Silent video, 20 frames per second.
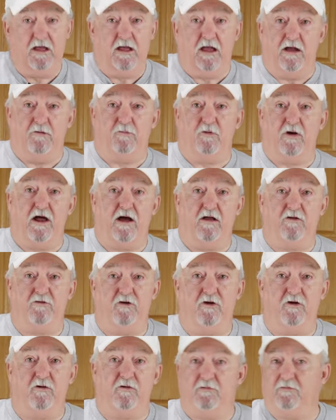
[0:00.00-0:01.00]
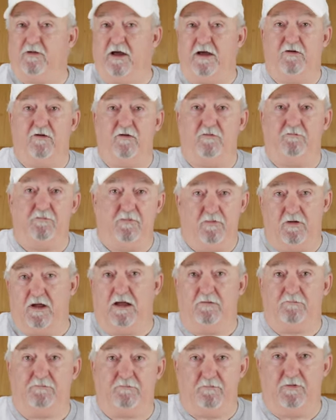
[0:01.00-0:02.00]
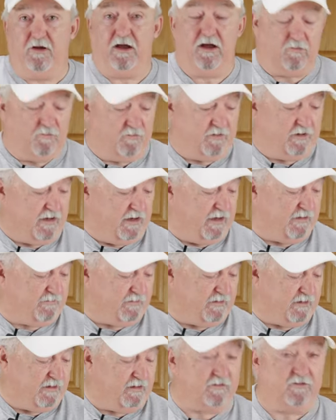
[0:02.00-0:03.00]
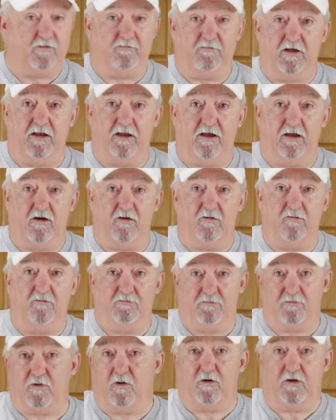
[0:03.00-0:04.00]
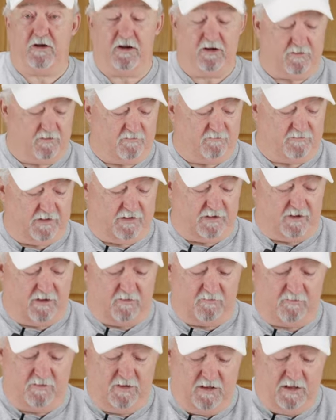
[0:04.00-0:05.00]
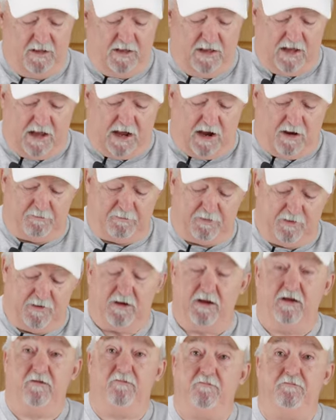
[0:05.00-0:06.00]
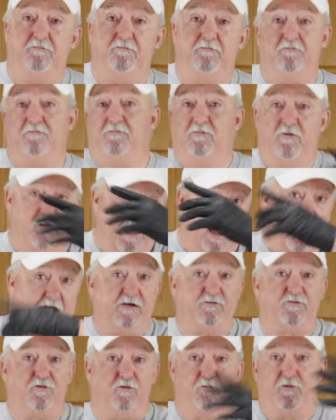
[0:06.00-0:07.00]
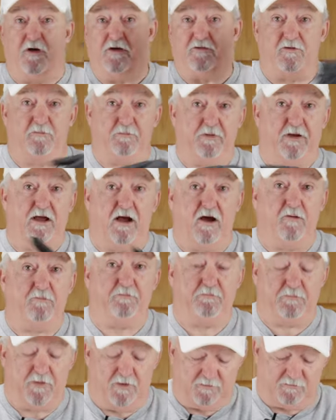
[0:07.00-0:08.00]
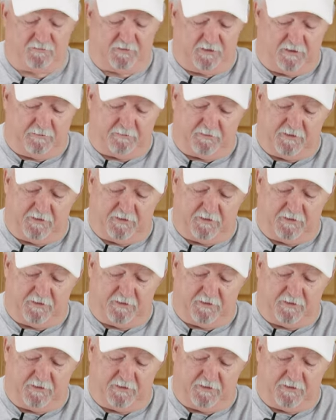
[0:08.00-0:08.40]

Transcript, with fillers: and what I'll do later at the end of the video, toward the end of the video, I'll put in the actual recipe. I'll post it up